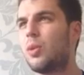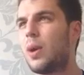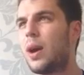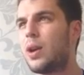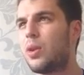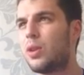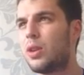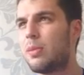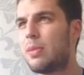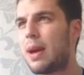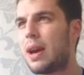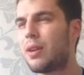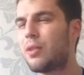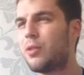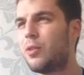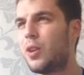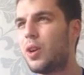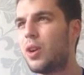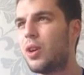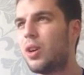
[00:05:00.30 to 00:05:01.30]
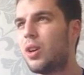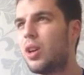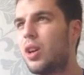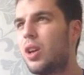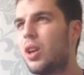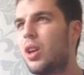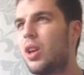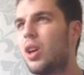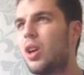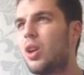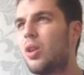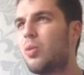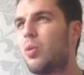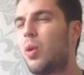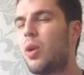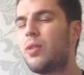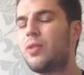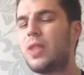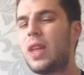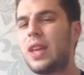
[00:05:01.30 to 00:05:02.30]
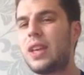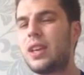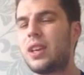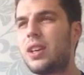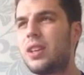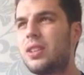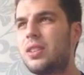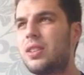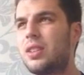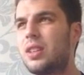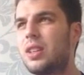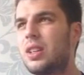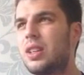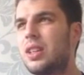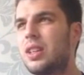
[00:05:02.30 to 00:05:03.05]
away on the back foot? What if they can